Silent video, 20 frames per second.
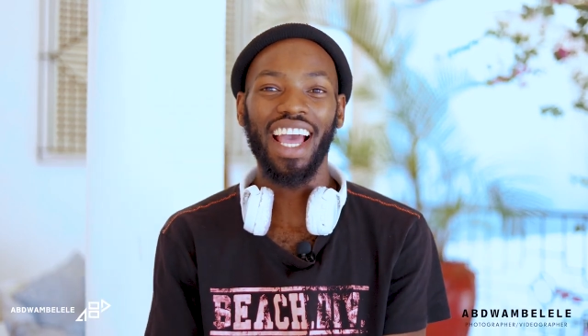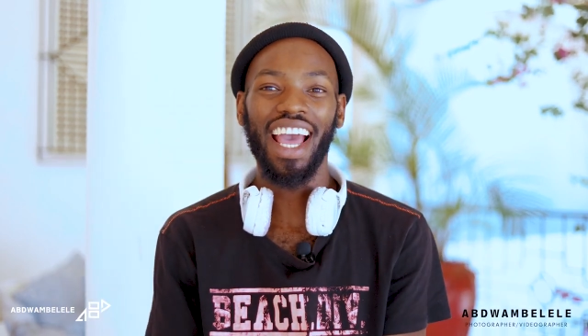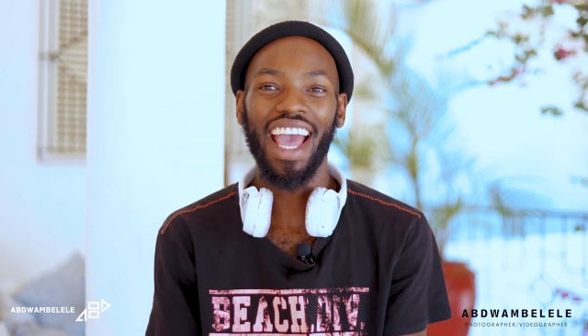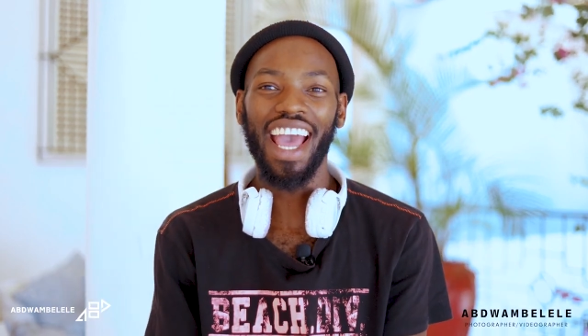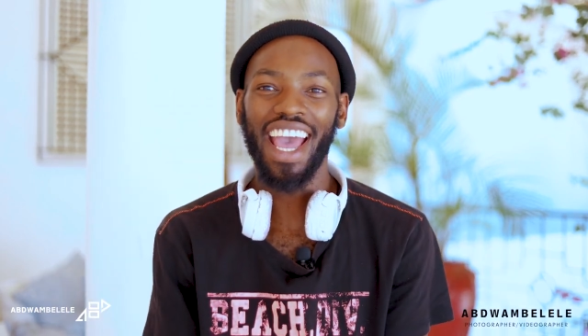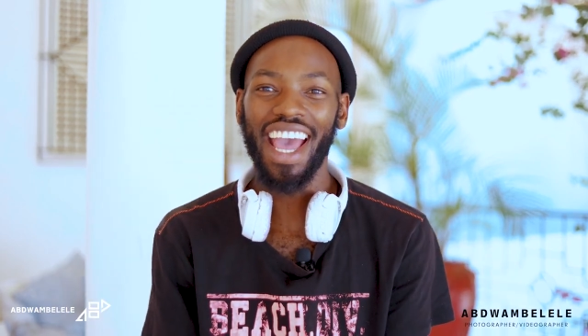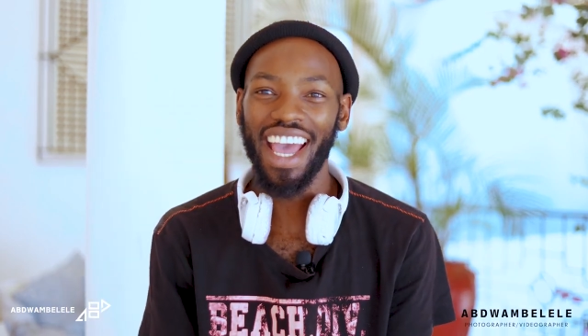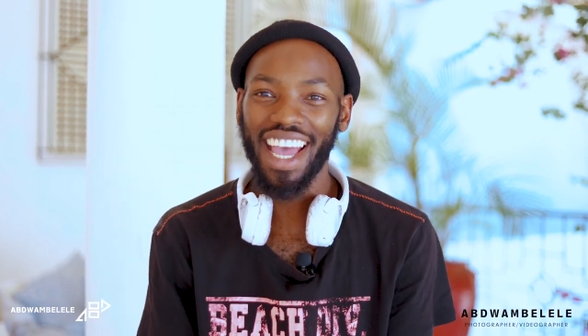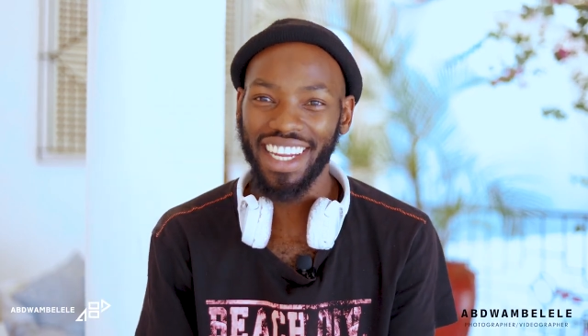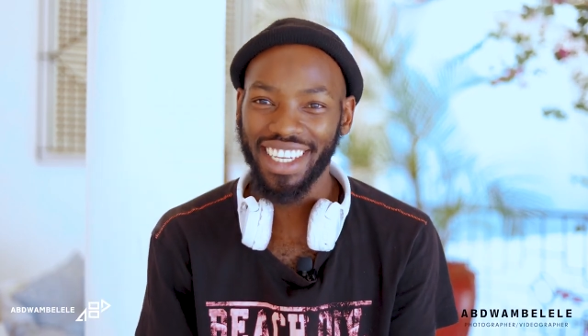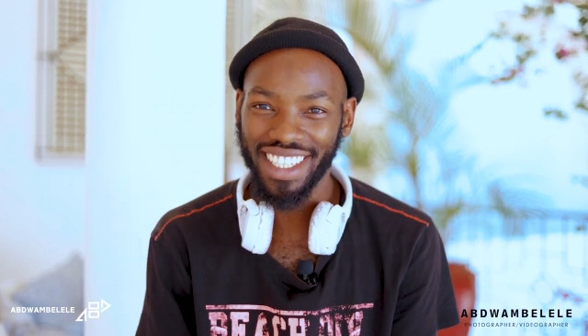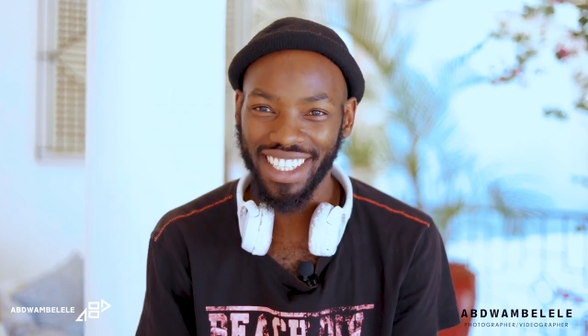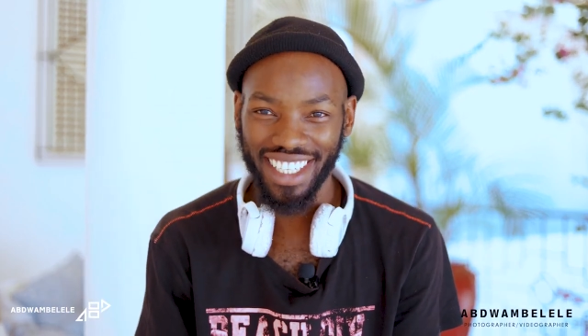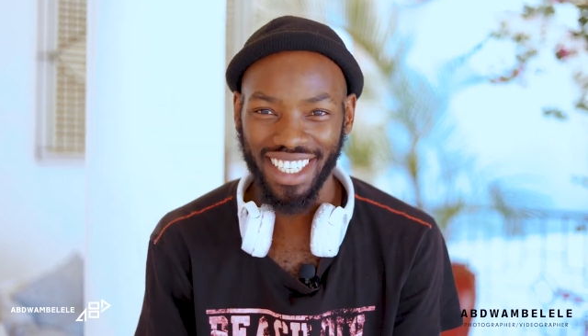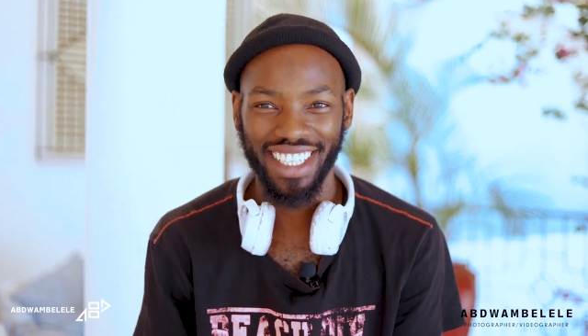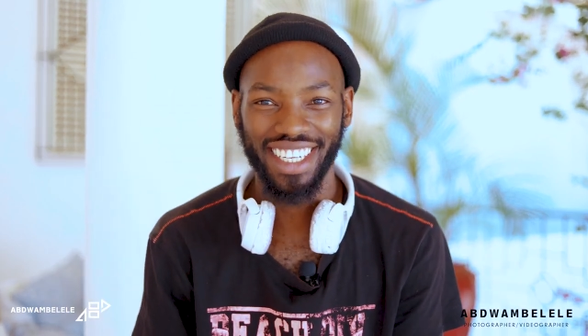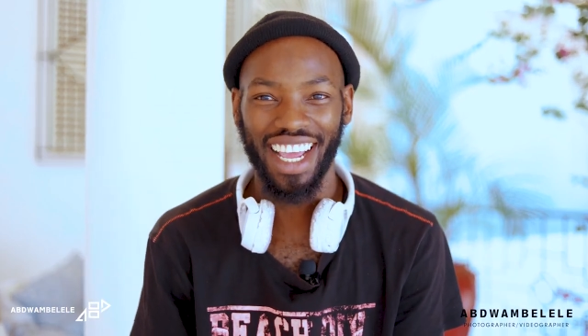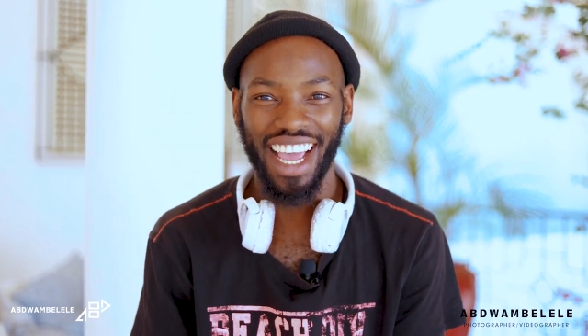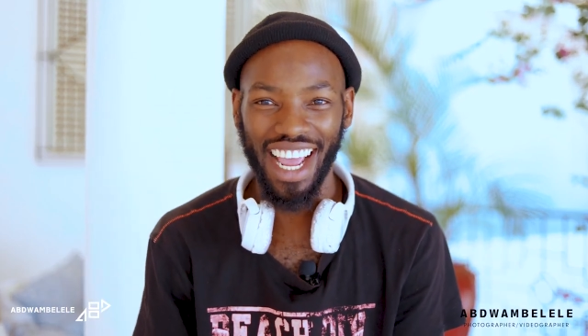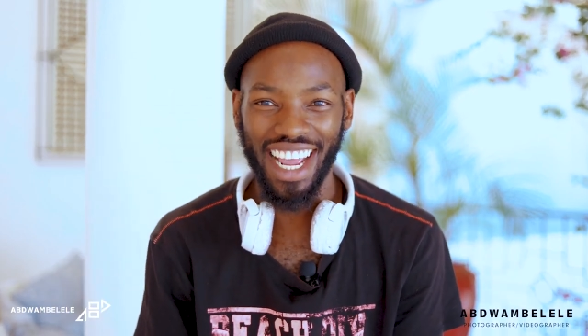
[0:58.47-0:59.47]
and
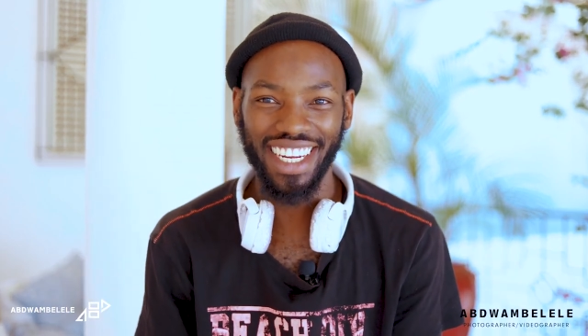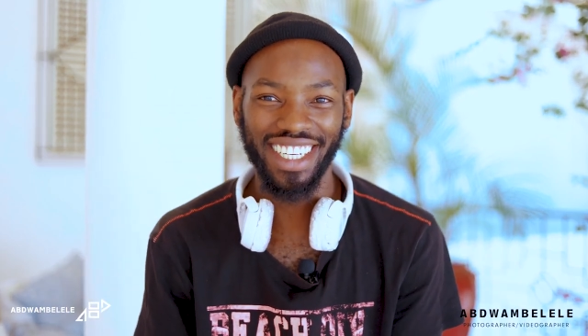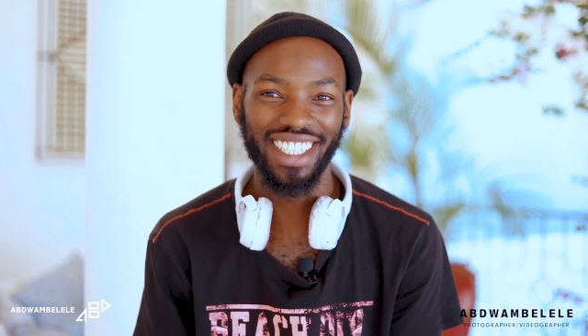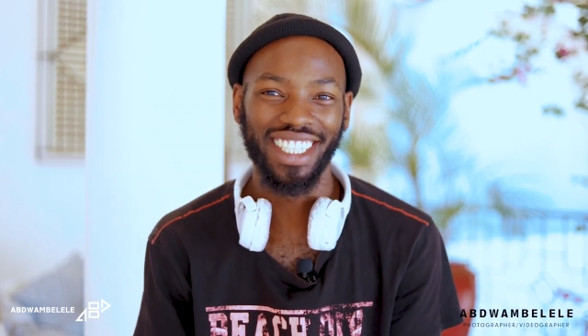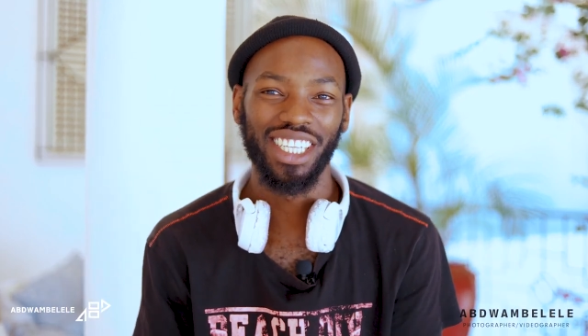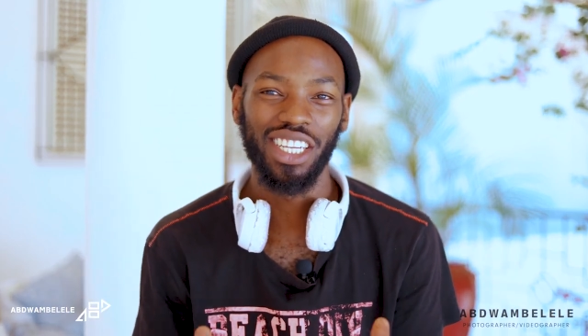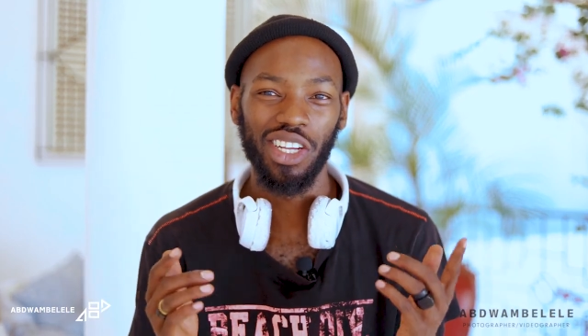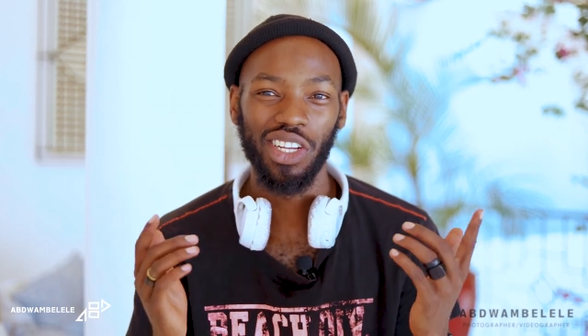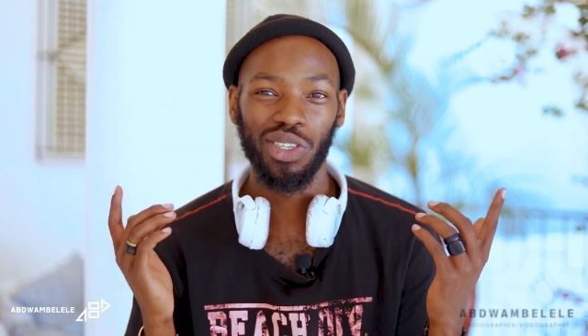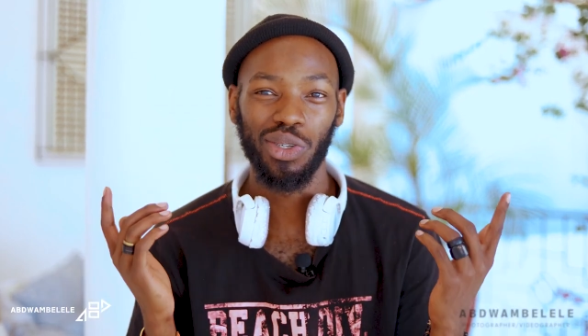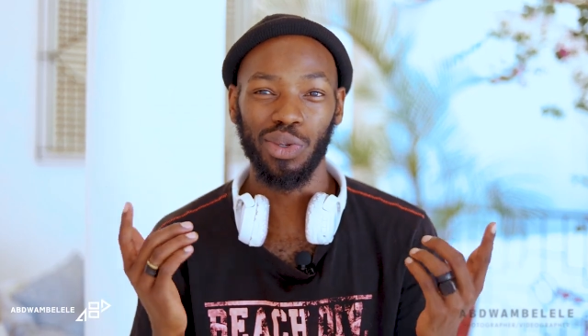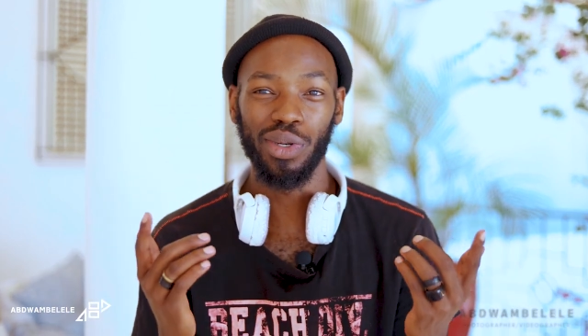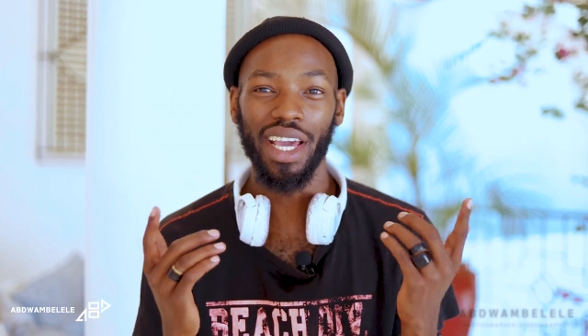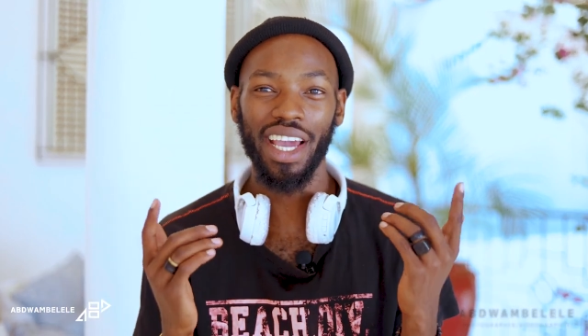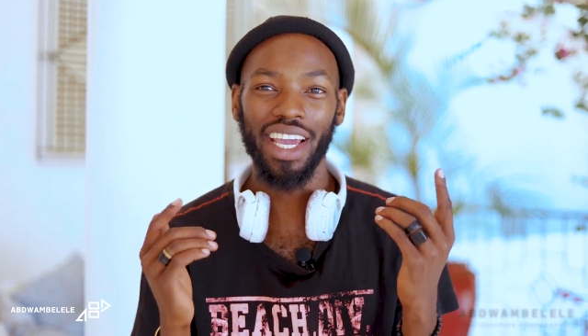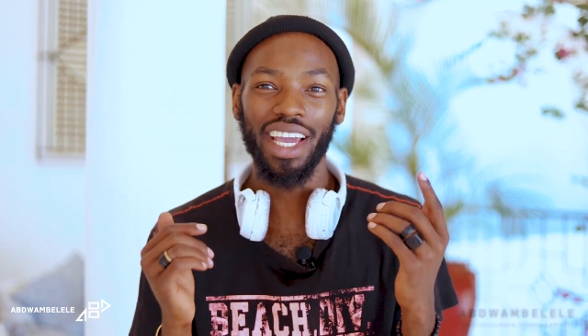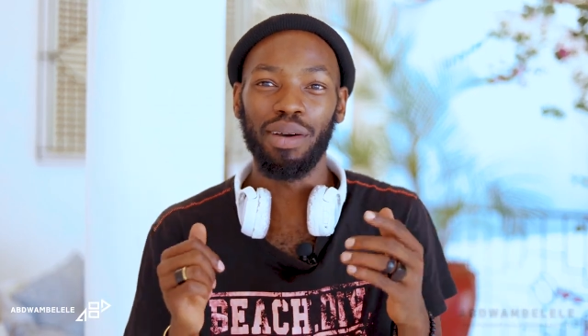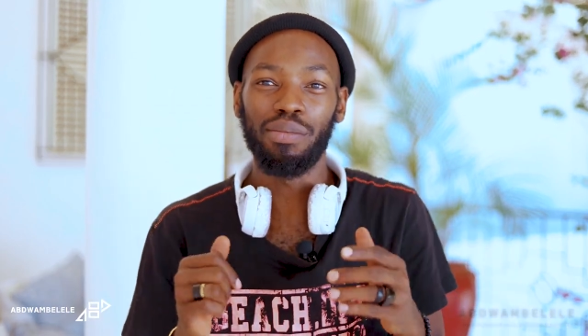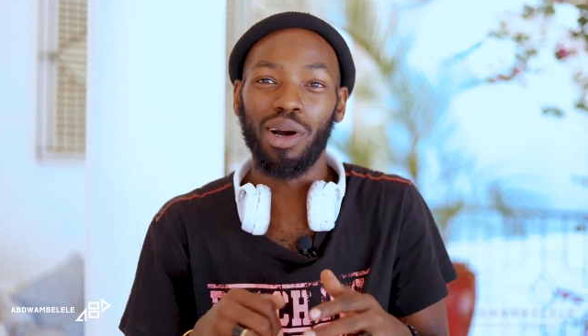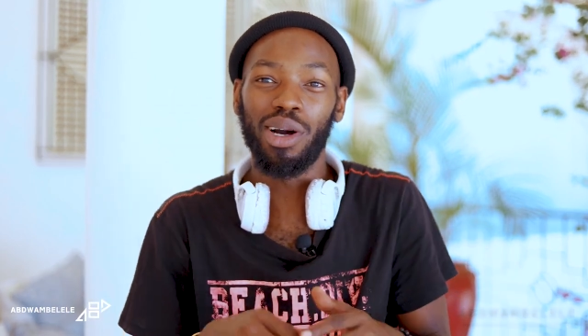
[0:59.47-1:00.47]

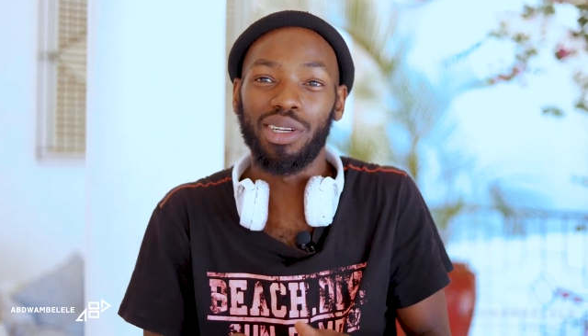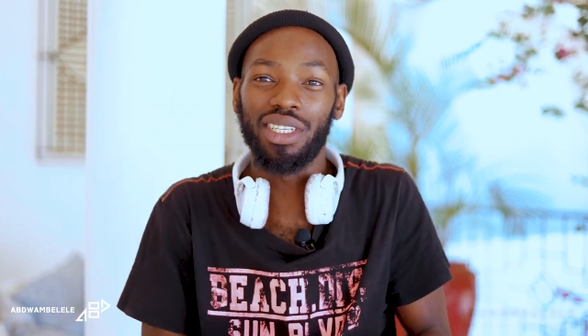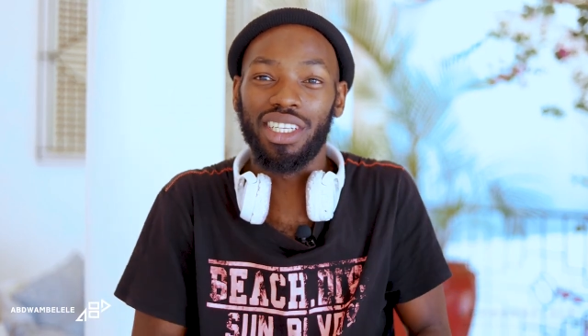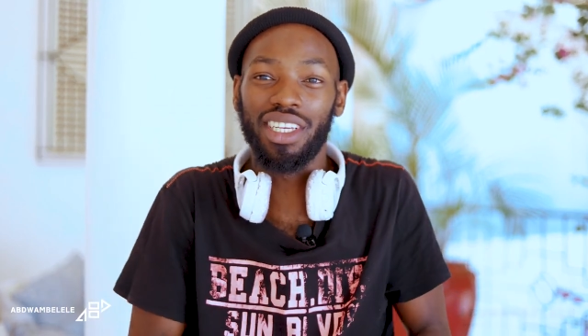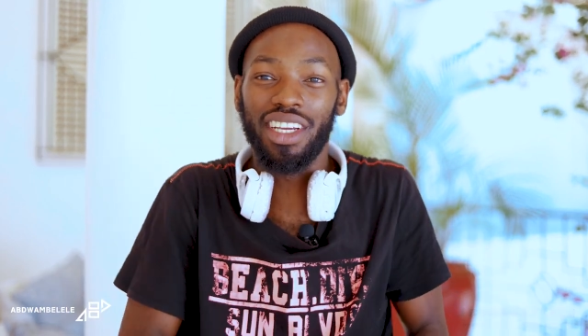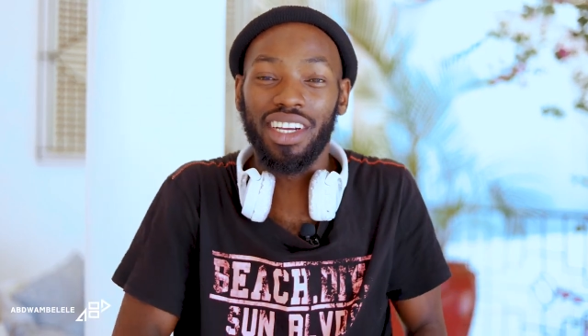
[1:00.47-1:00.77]
today I'm out